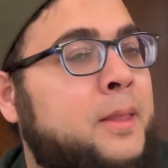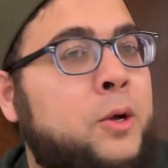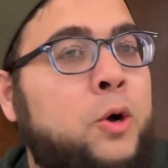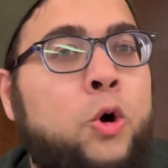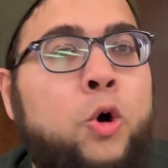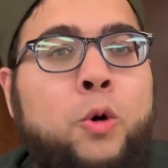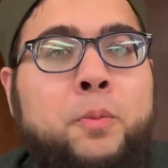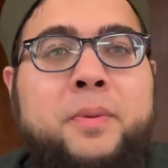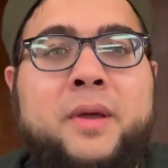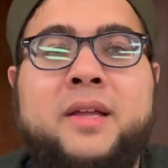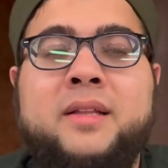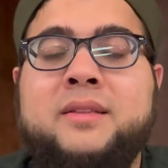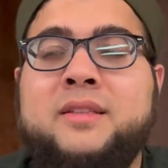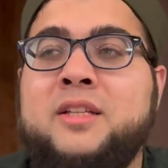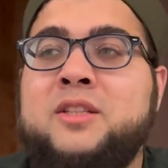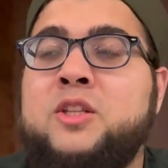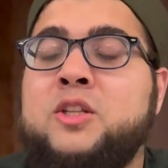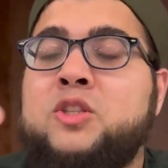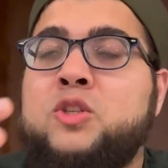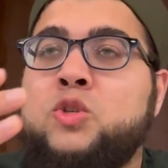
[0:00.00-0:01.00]
hoping
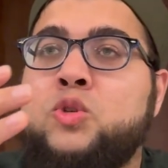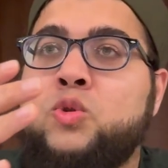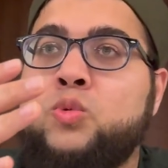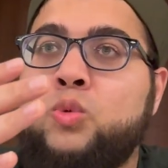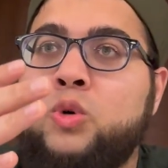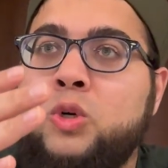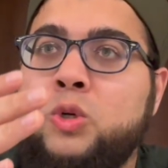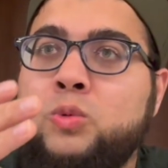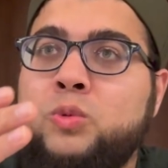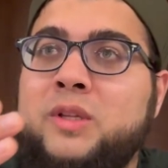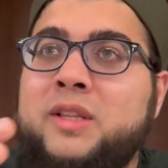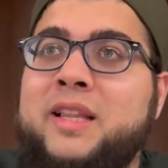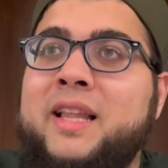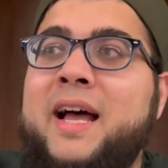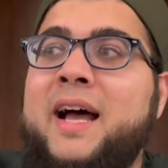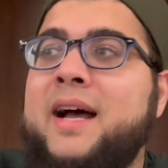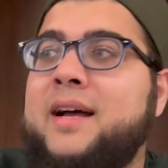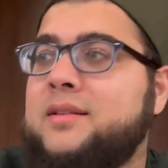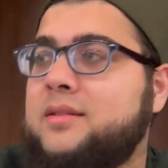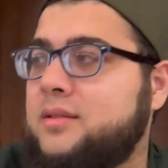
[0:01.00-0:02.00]
that this world will
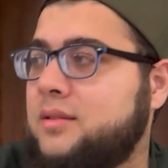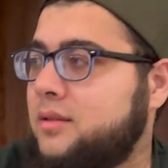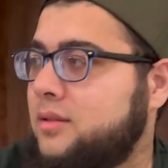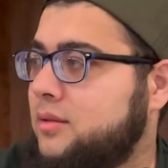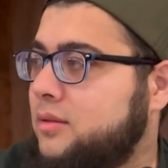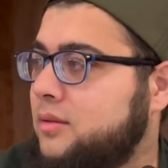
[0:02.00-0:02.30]
last,